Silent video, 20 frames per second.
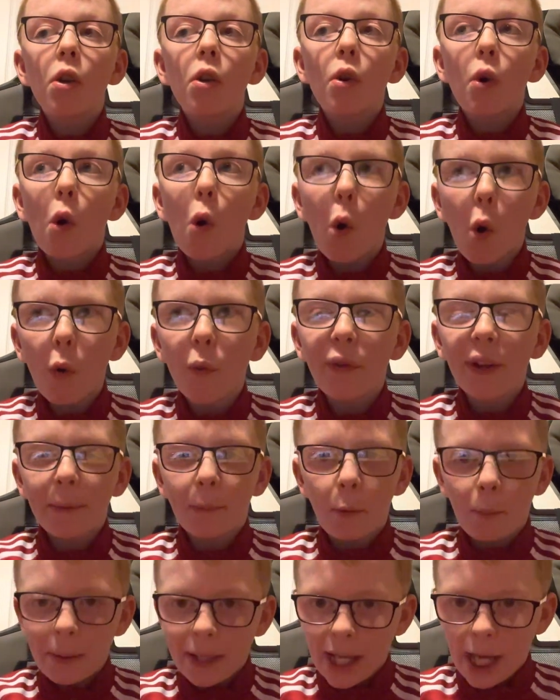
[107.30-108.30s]
hopefully
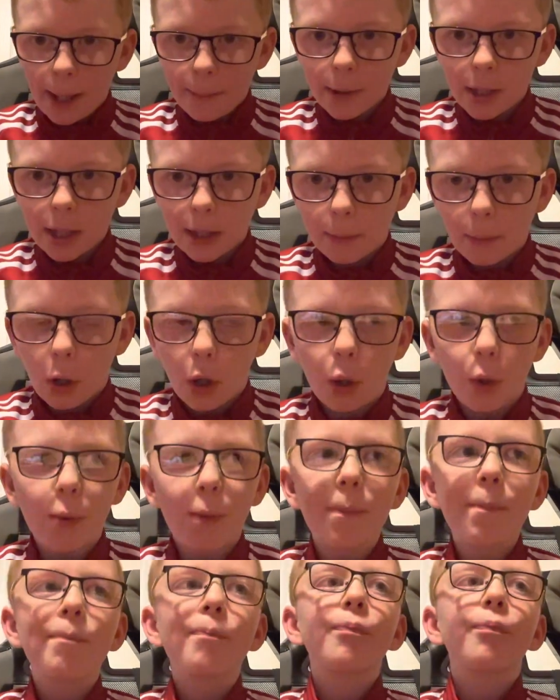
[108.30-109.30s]
we'll beat Hibs
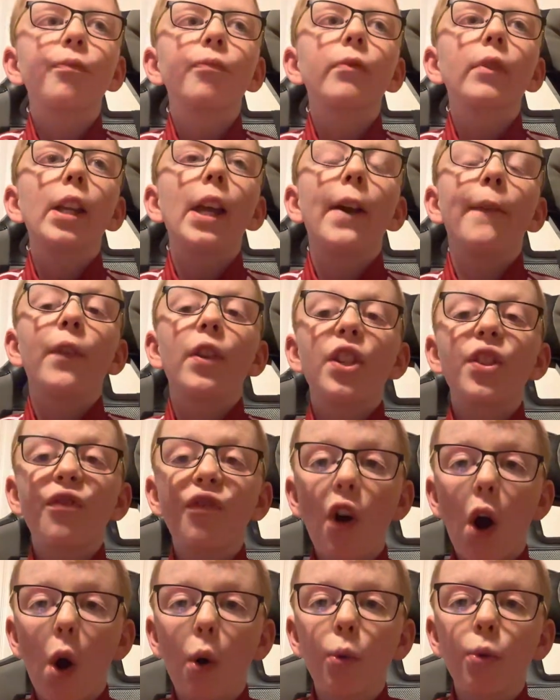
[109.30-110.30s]
tomorrow. If it's
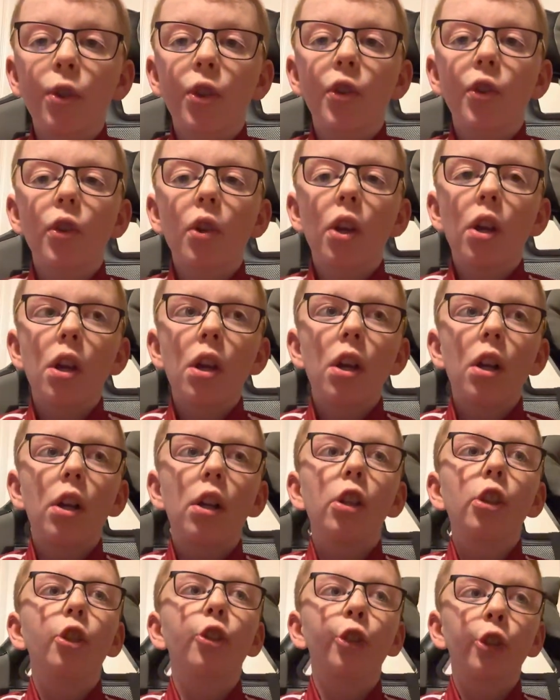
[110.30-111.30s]
false,
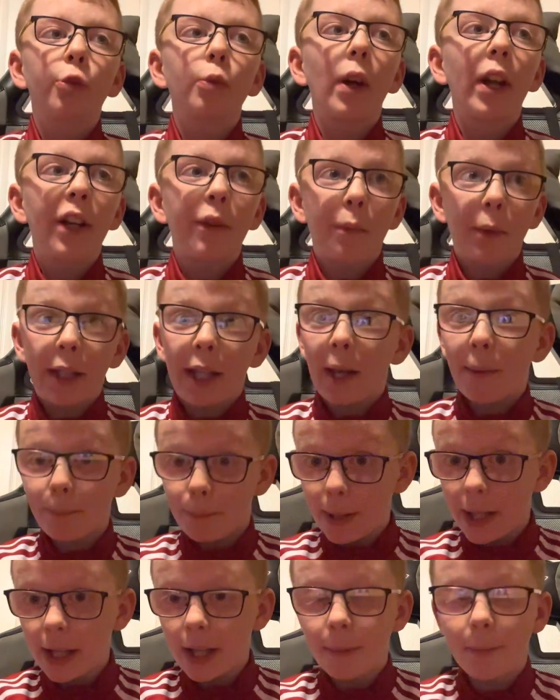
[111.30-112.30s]
good, and if we get
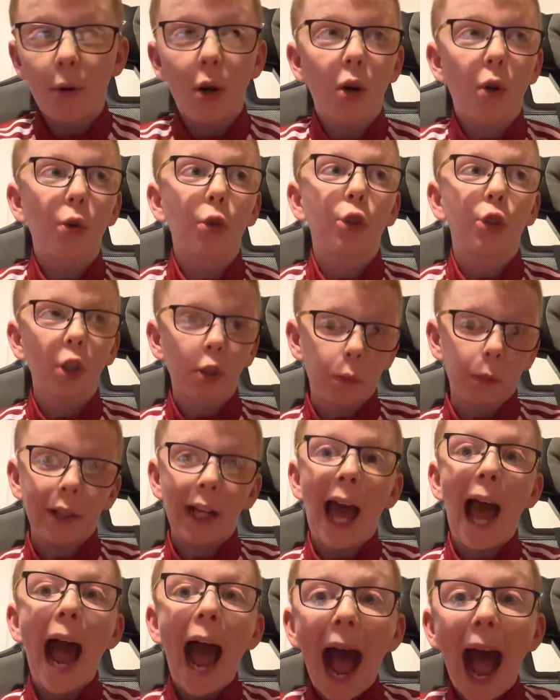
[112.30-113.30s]
beat tomorrow, Goodwin
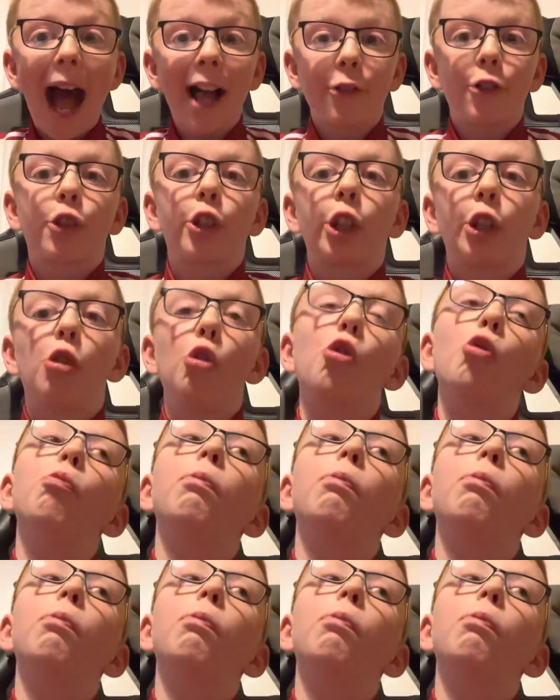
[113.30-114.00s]
has to go.